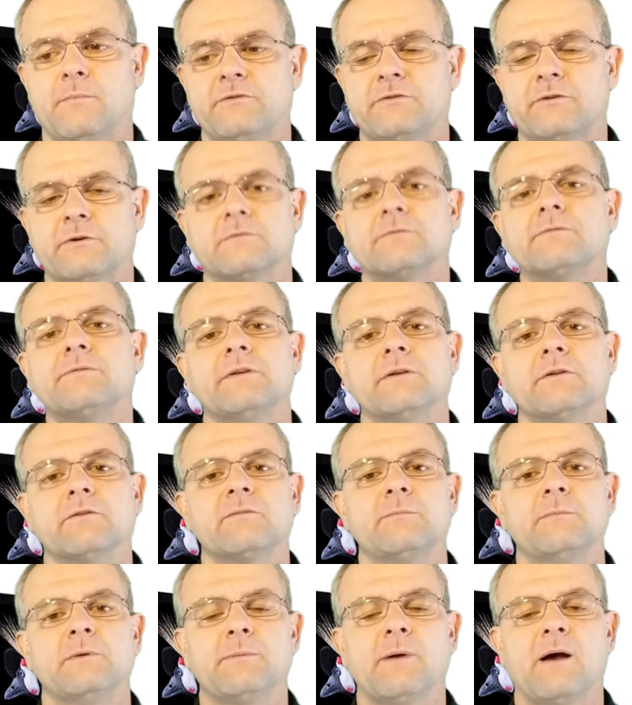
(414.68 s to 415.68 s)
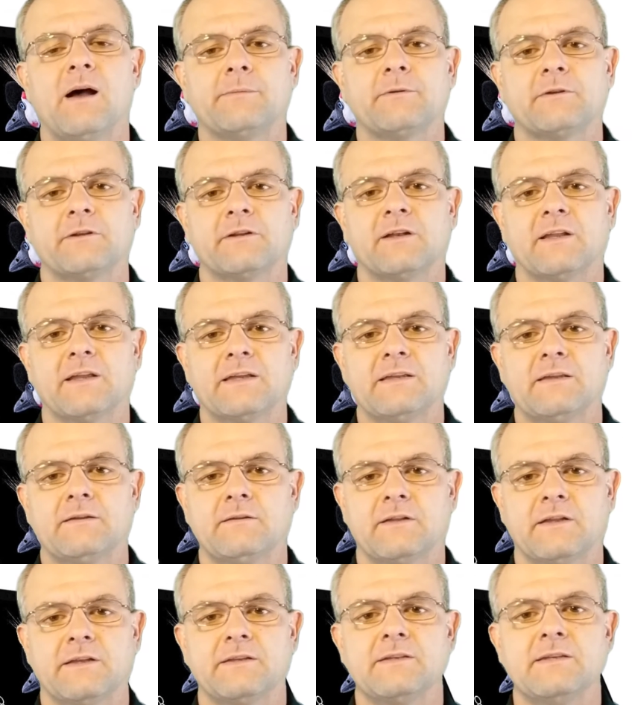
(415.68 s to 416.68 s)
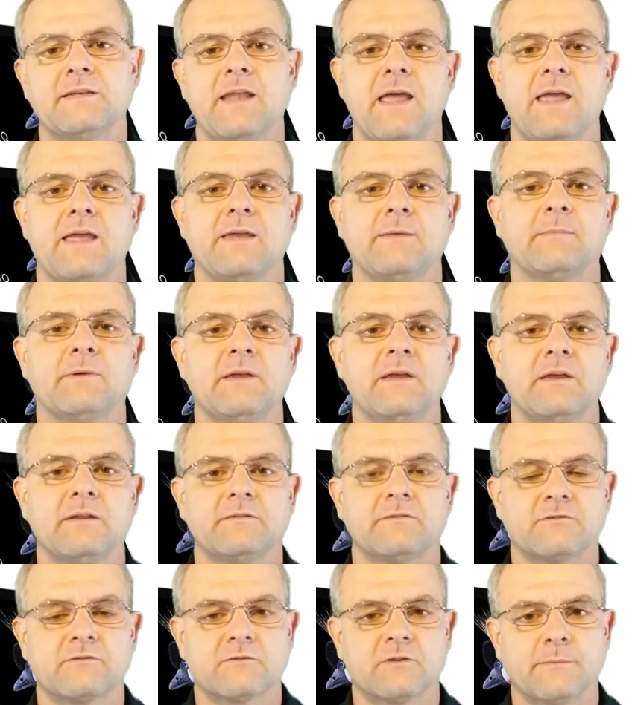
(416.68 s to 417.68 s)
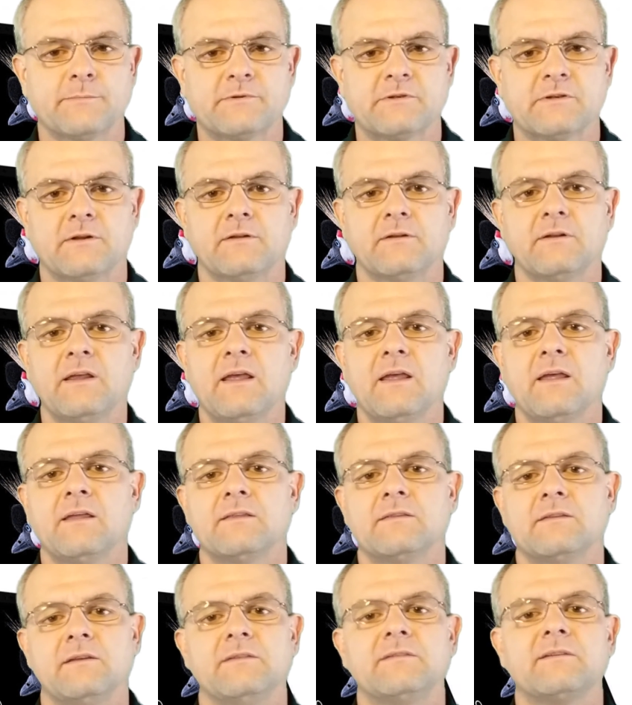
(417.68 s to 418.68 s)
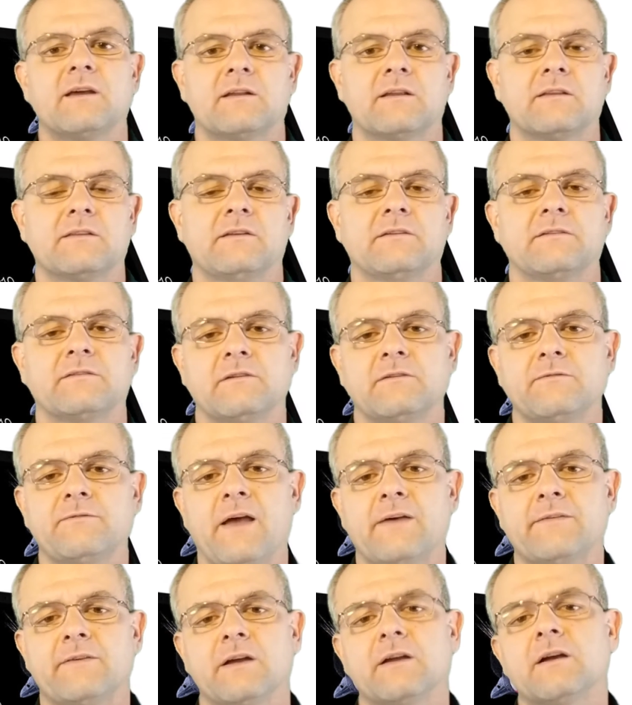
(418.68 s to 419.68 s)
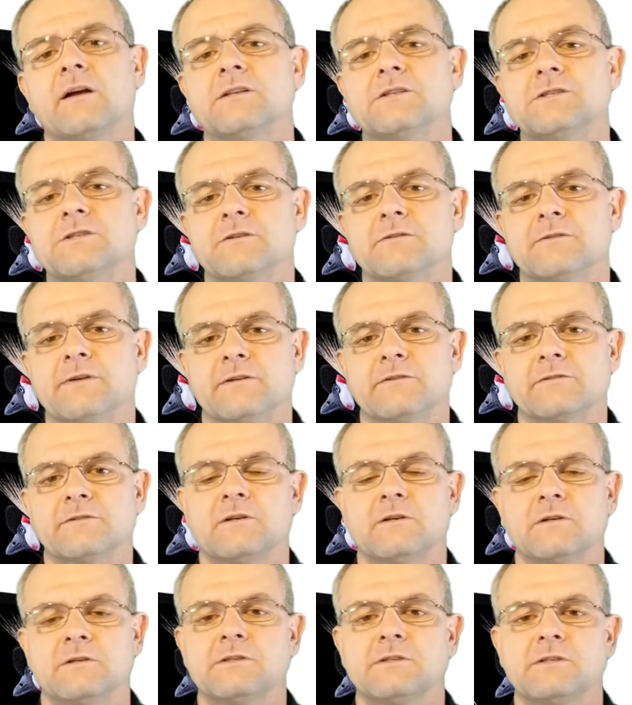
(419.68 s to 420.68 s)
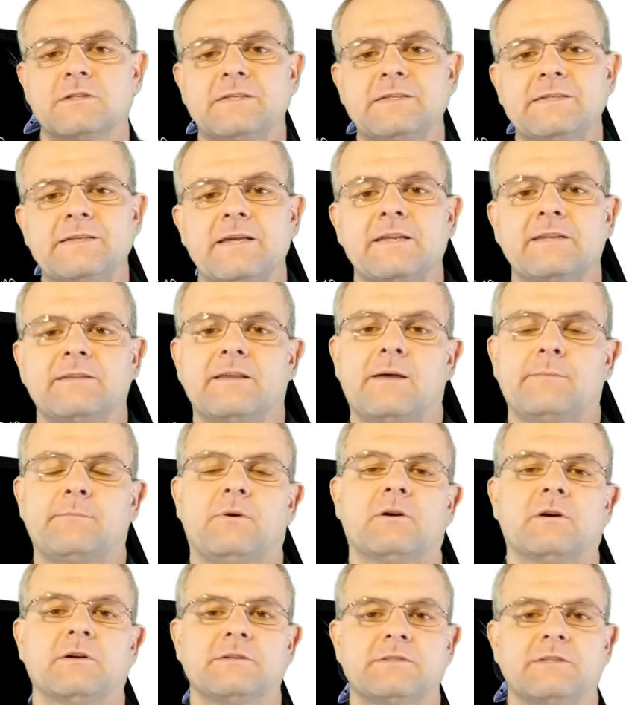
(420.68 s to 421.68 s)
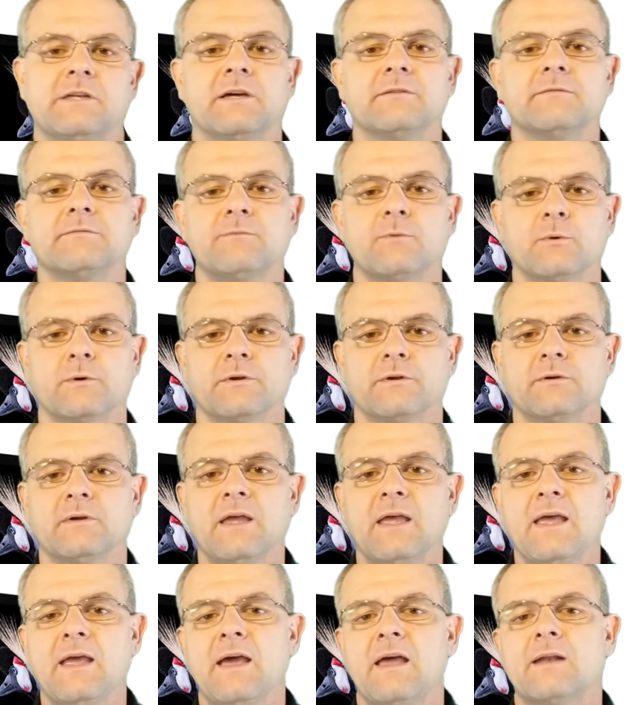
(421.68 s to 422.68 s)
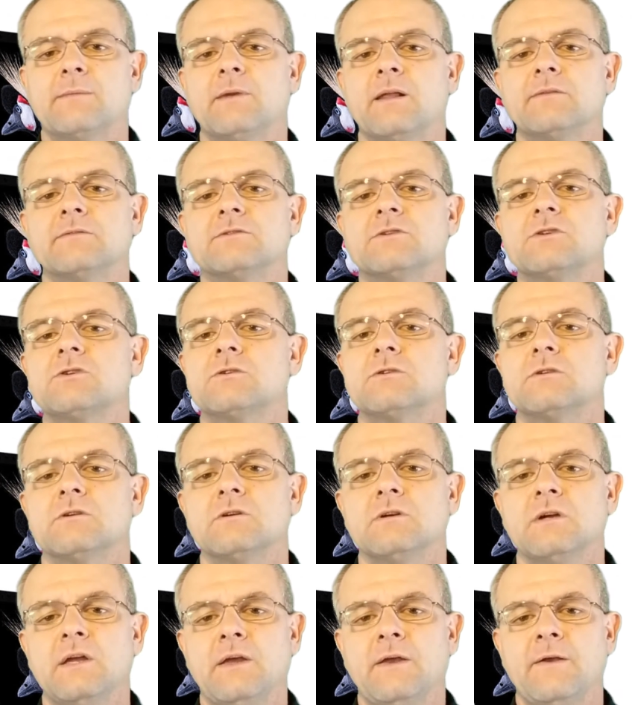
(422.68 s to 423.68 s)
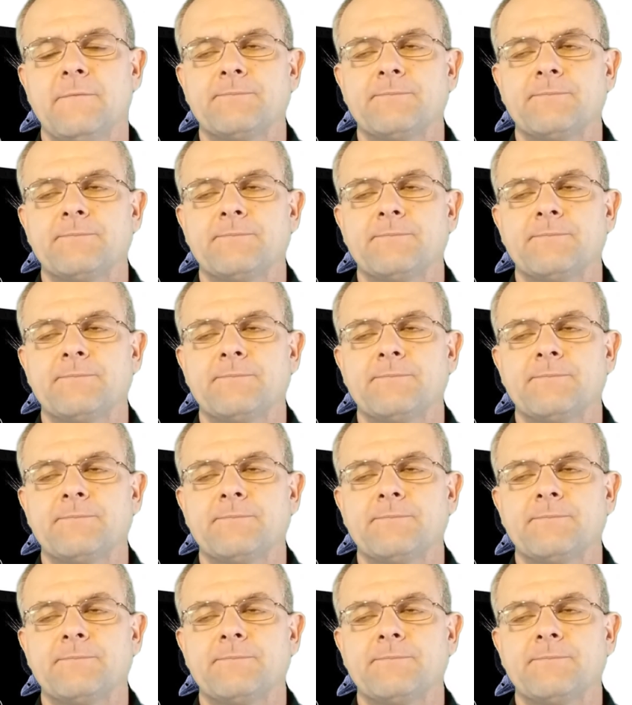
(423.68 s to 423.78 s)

certain fields to be populated, like name, description, these kind of things. And these favicon generators aren't getting that part done for you. And I'm not even sure